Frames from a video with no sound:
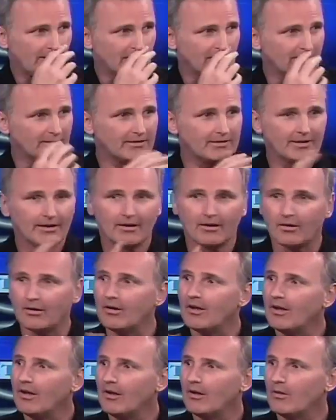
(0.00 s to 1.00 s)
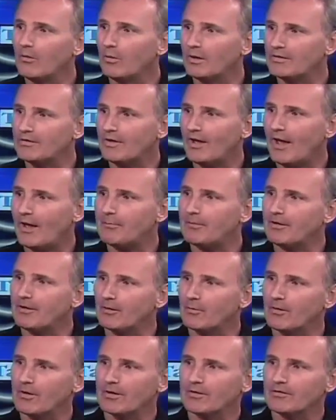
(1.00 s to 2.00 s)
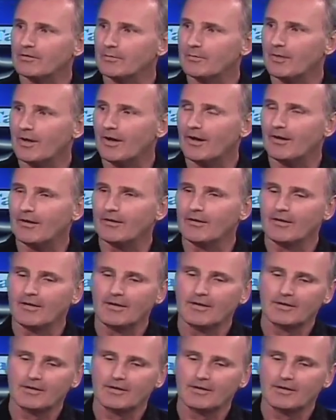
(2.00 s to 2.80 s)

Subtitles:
really tell what's happening or what it's about.